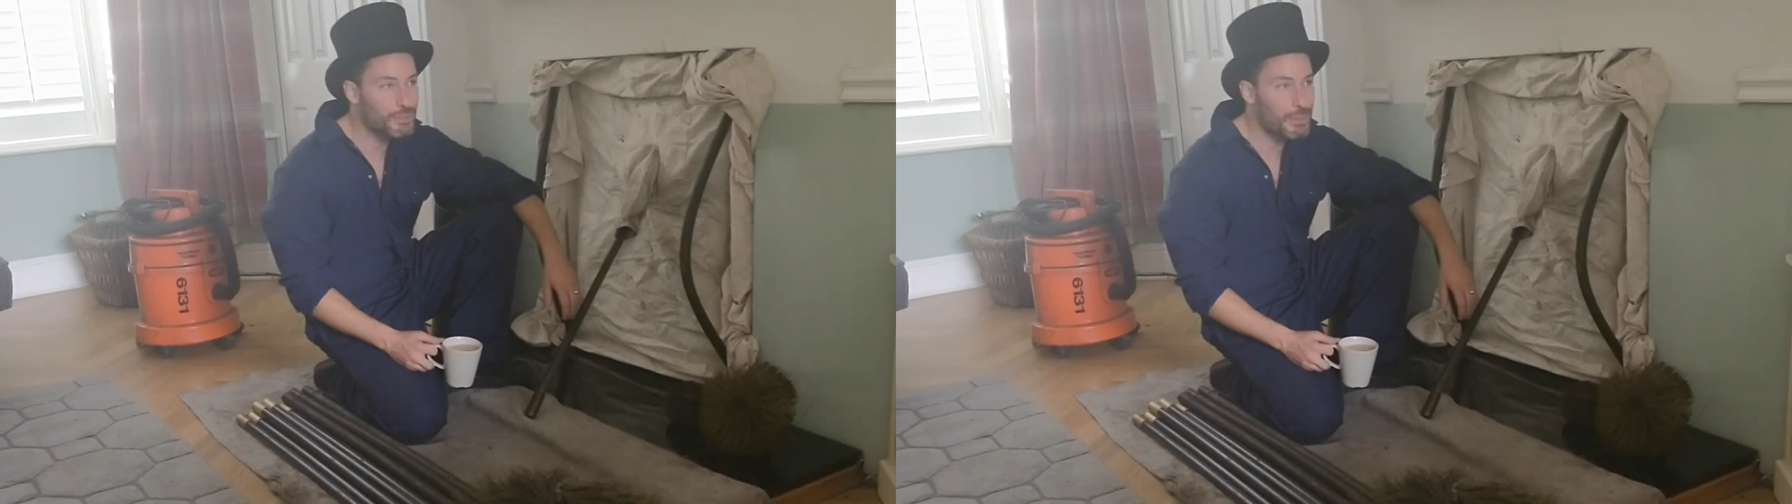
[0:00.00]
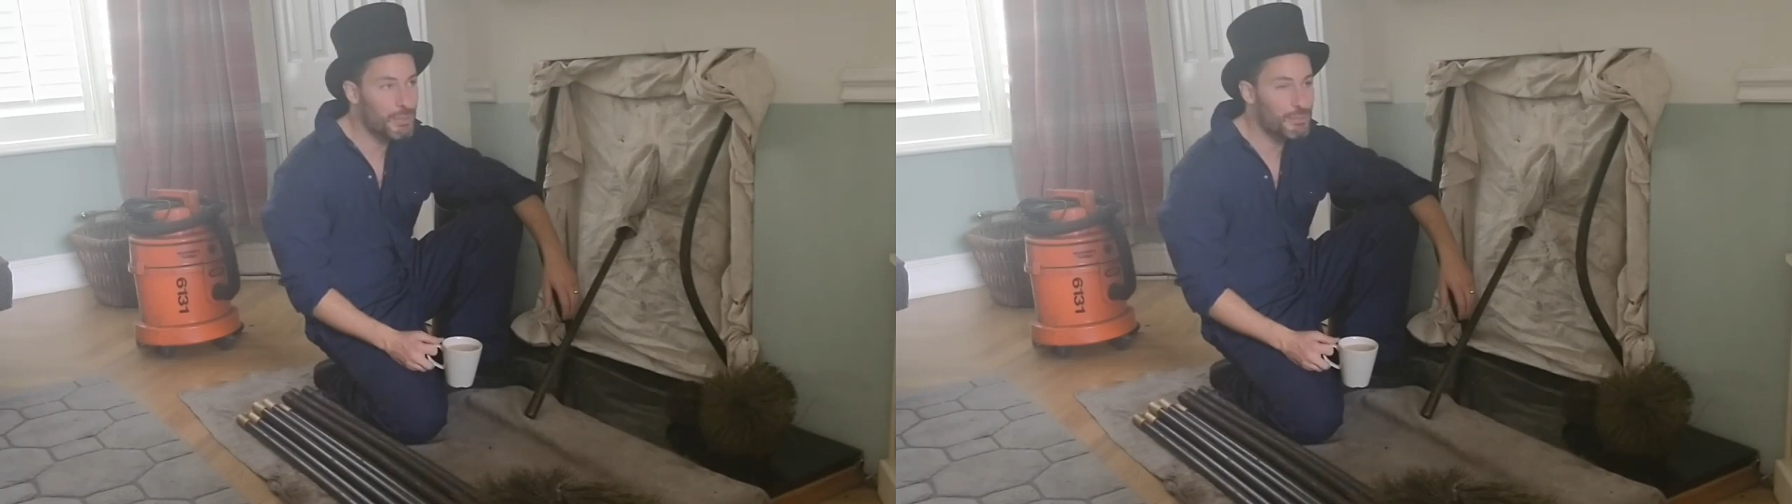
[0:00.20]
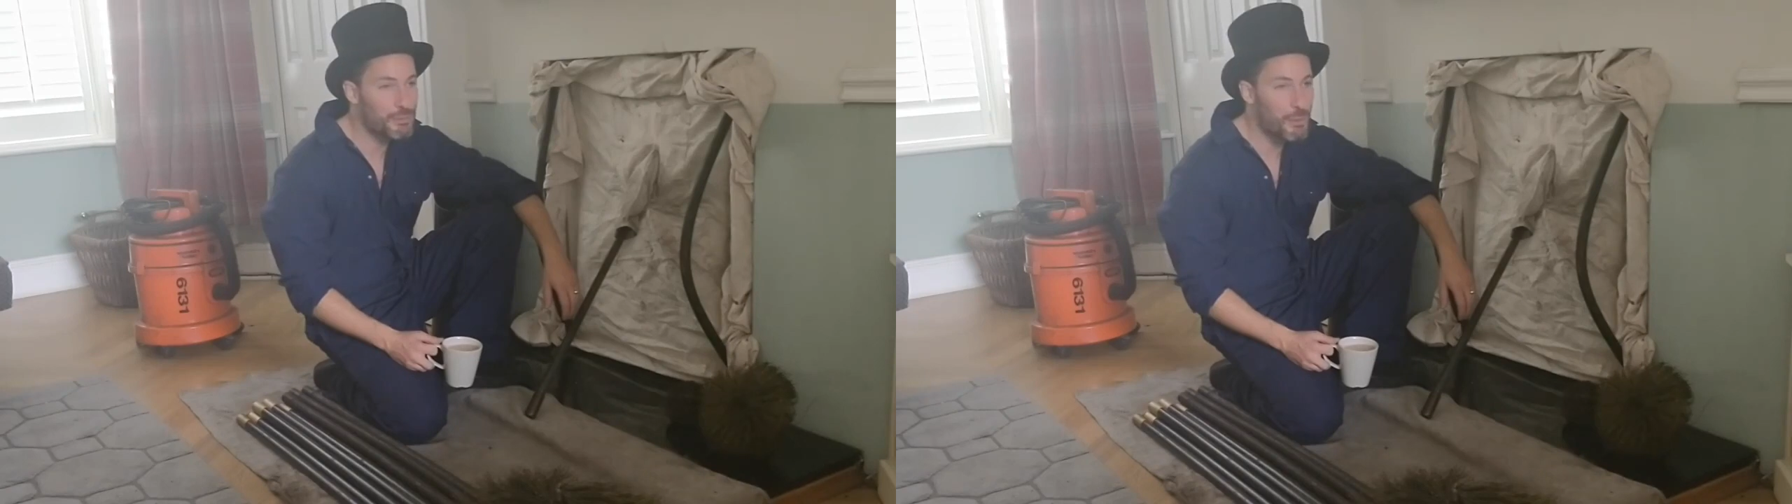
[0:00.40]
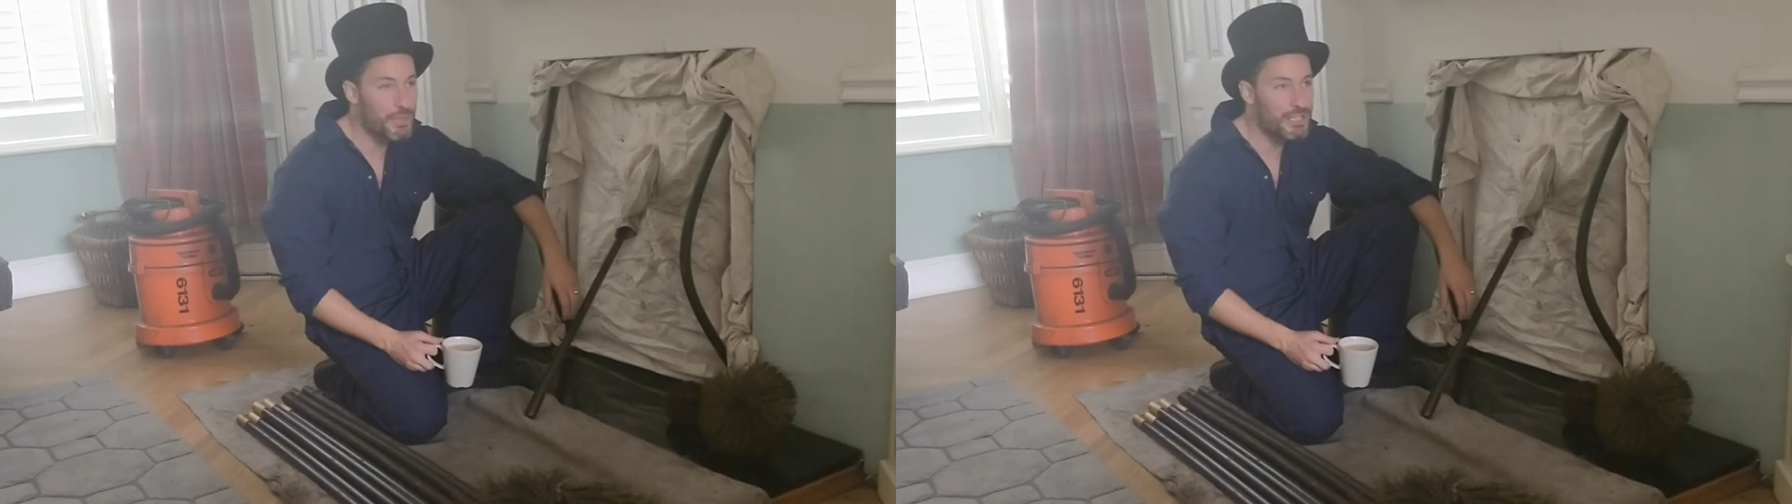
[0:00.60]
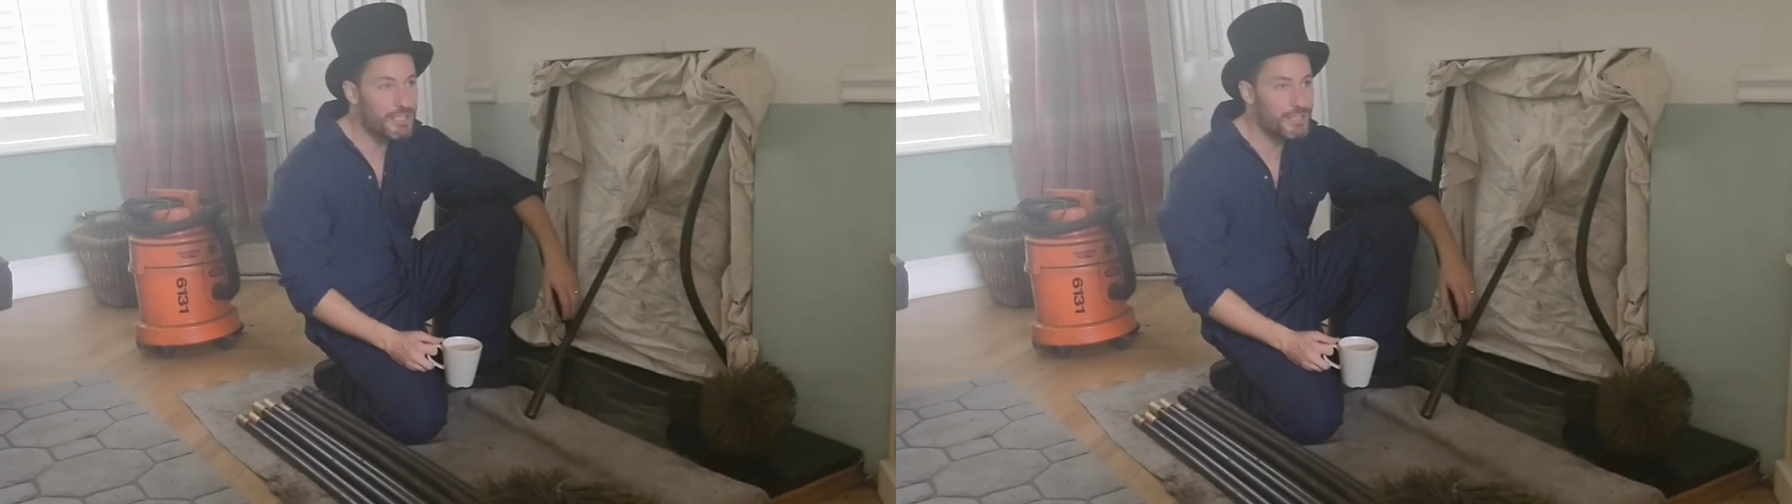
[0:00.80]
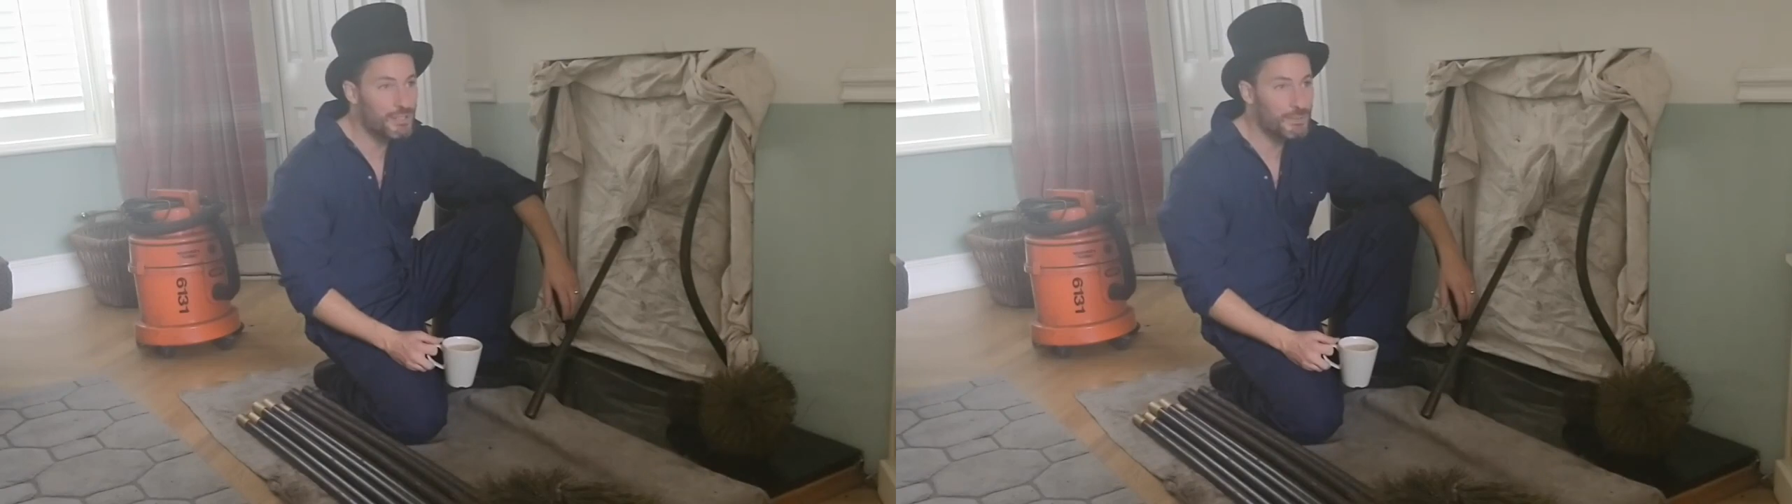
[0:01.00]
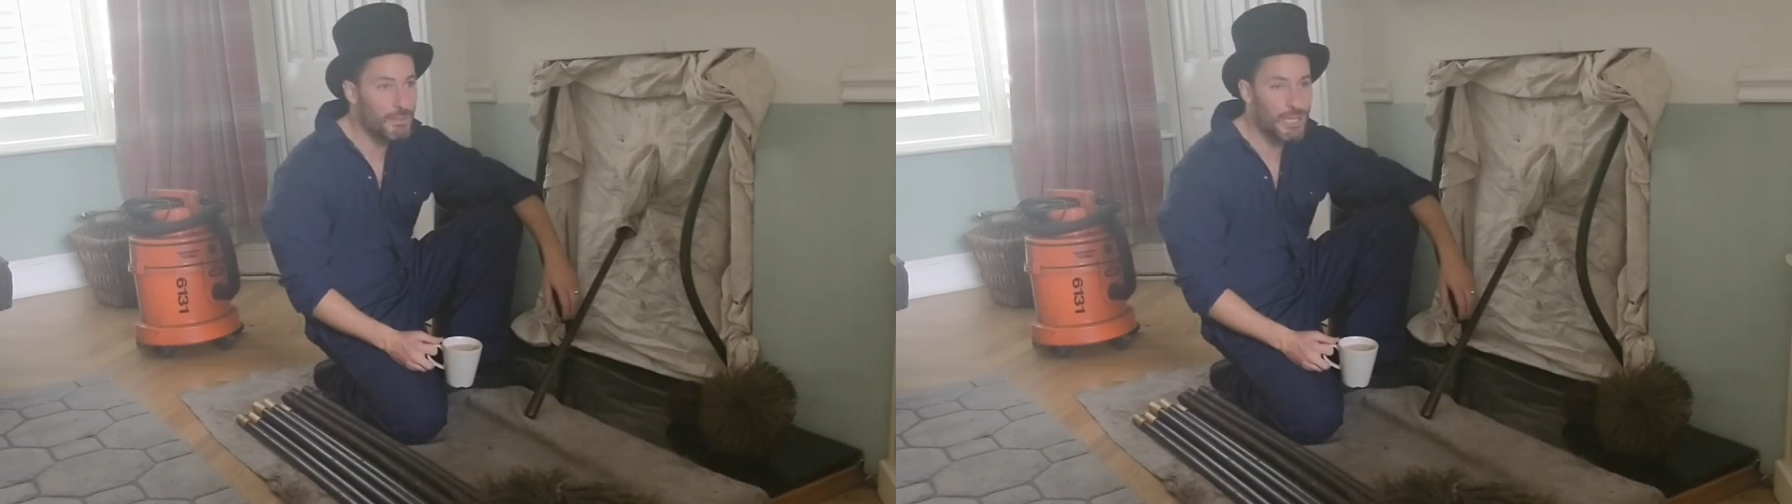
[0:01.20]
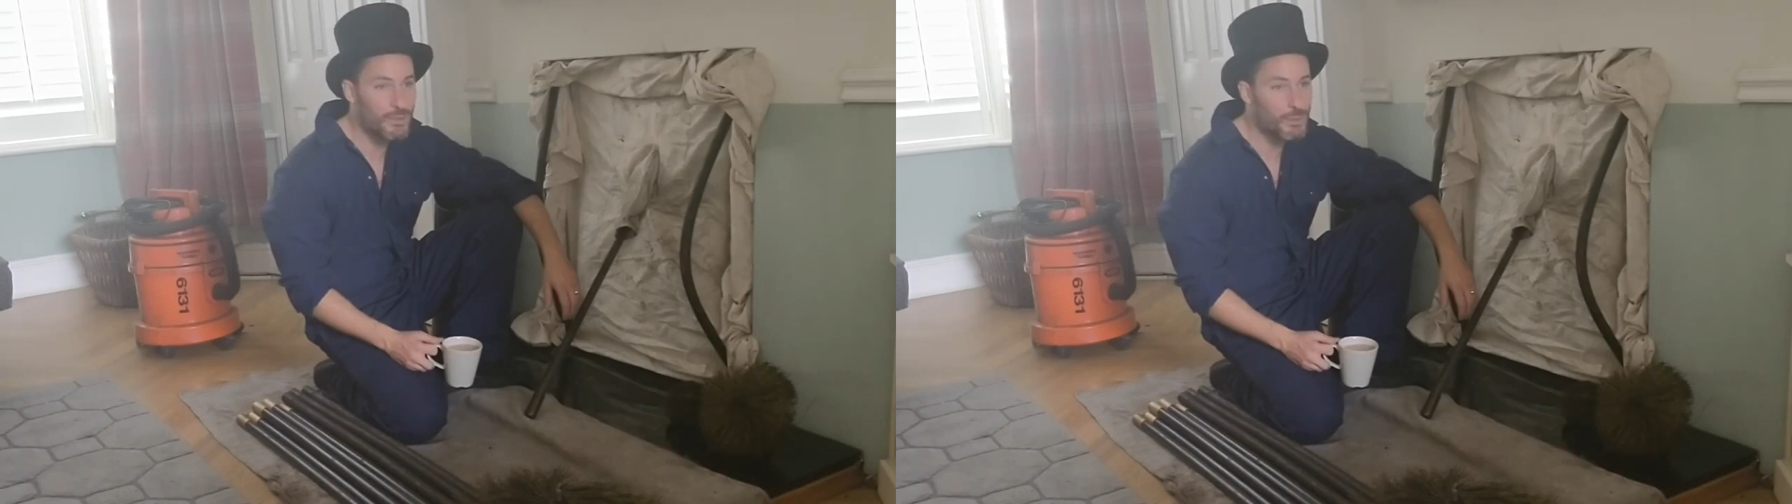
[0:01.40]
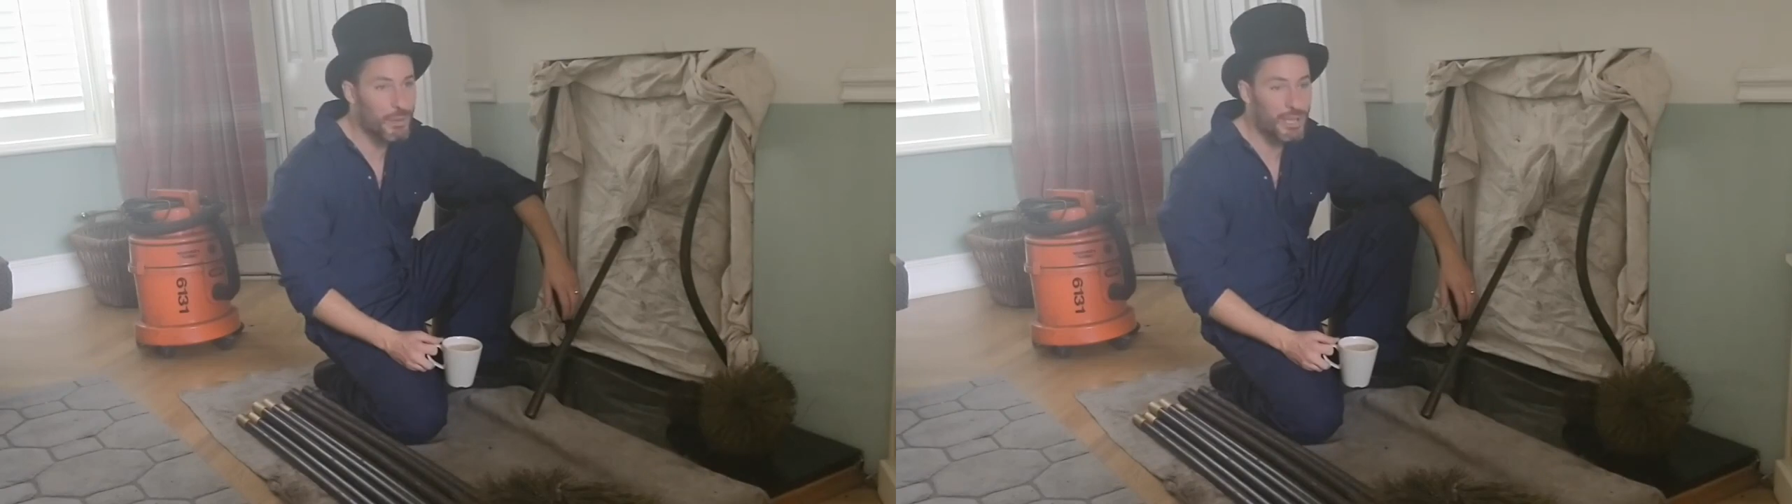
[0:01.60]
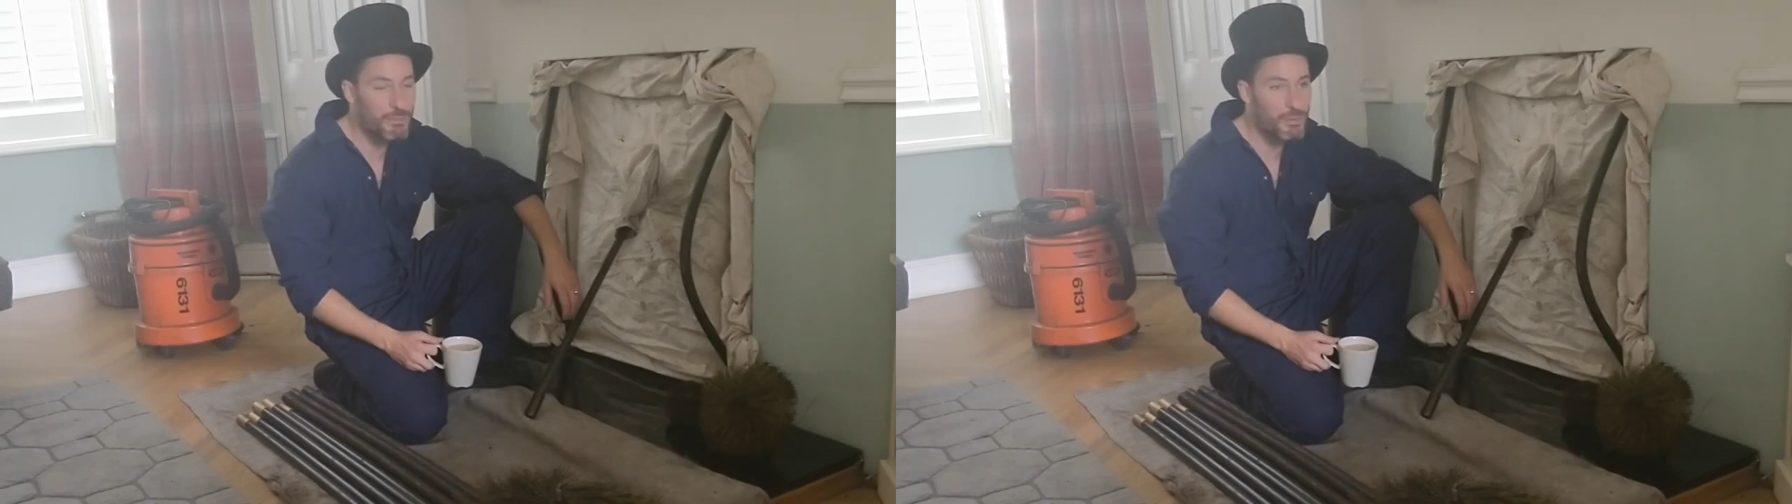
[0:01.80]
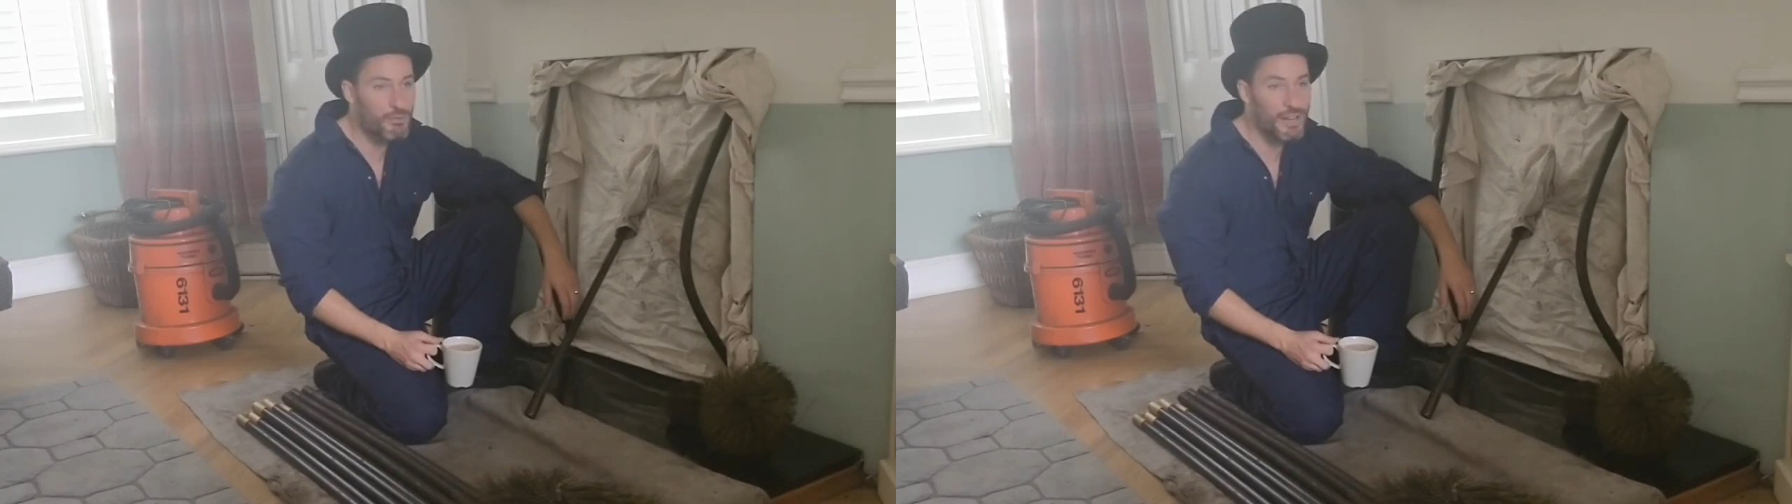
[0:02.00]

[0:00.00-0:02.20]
sweeping is probably just meeting all the people